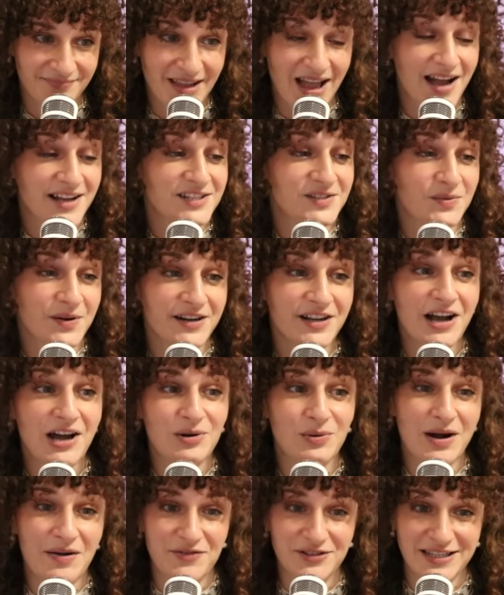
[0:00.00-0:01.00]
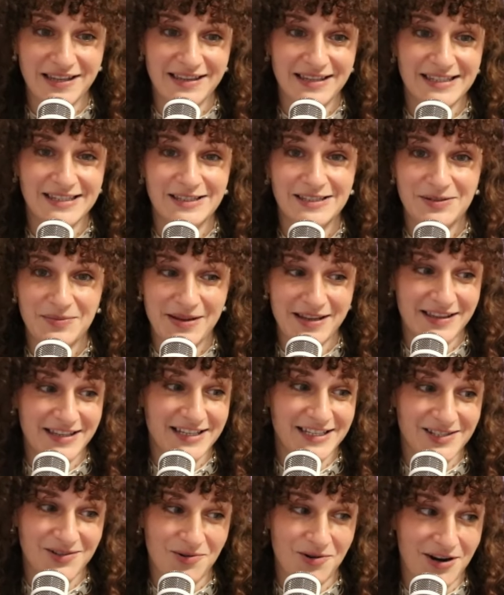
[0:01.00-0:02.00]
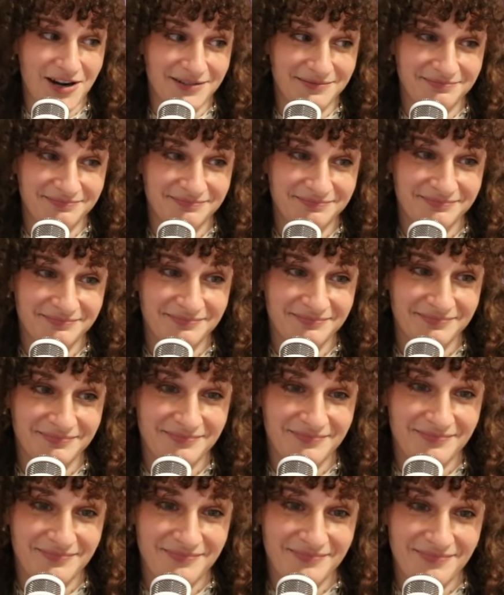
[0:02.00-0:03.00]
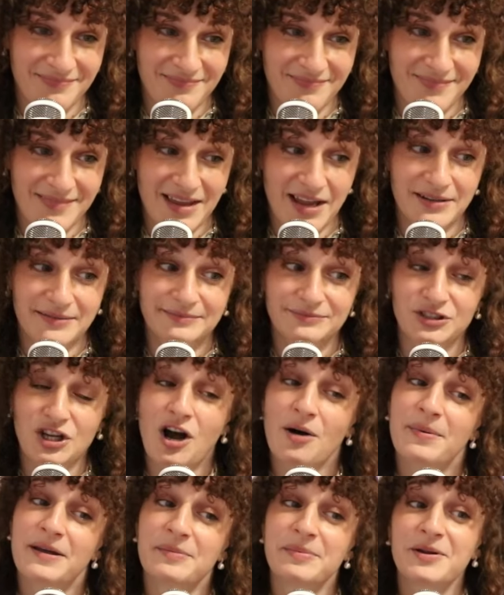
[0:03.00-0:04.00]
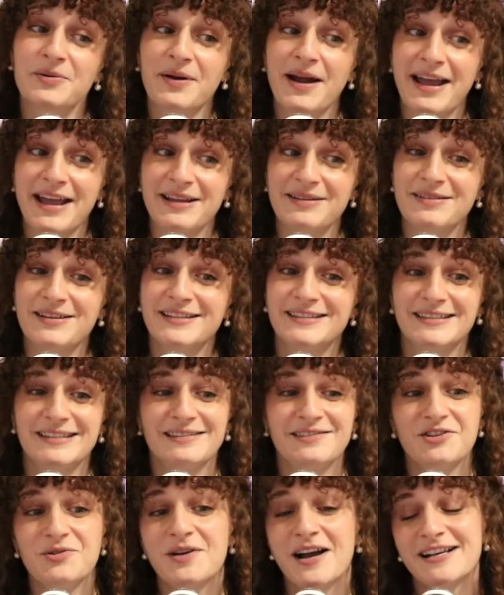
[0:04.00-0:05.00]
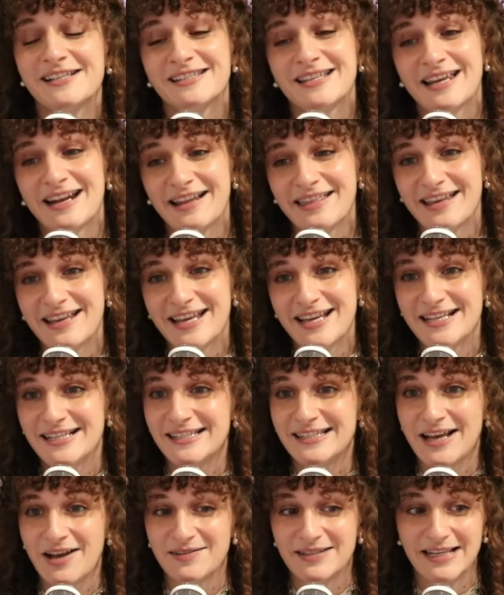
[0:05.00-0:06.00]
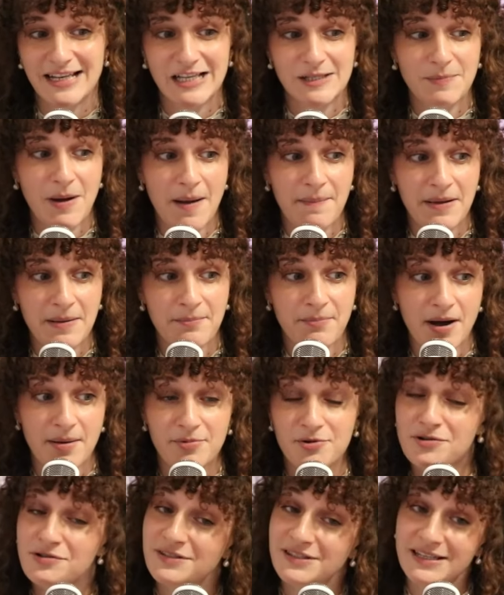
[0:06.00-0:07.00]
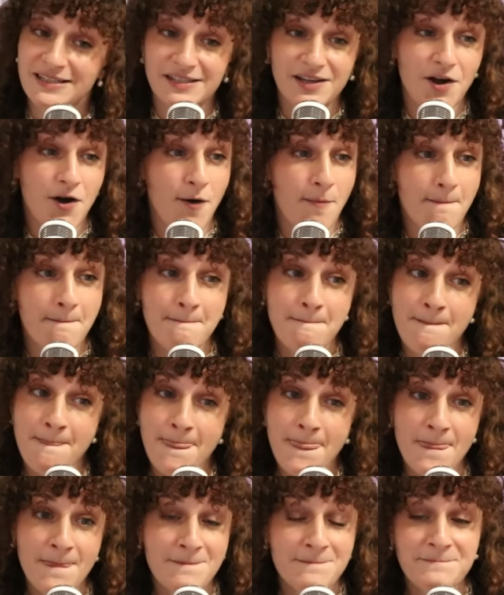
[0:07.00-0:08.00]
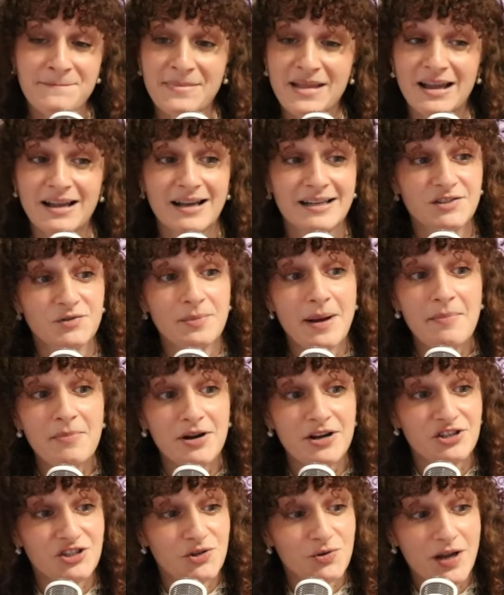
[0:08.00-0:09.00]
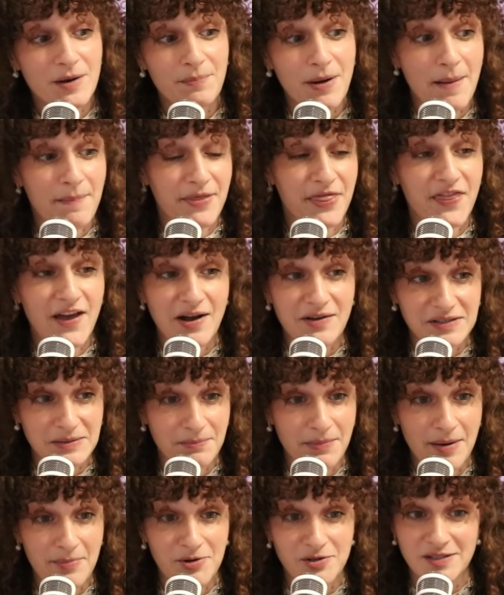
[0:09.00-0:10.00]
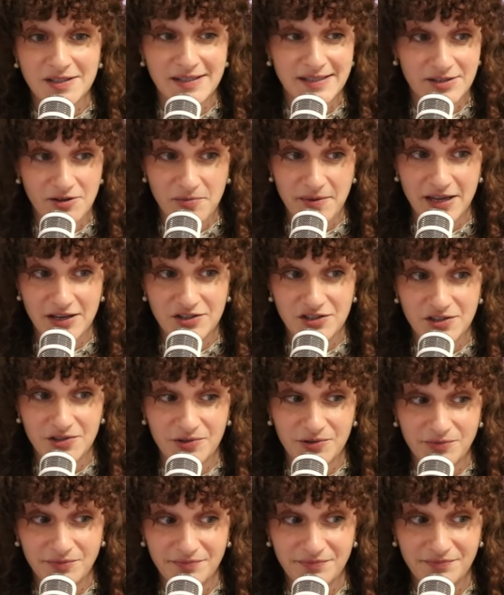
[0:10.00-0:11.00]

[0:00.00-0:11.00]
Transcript: I swear to God, whoever sent this to me in the Discord, y'all better be right. You guys said I think he sounds like he's popping bubbles. Let's go. Because remember, a two can pop a thousand bubbles and still be a two,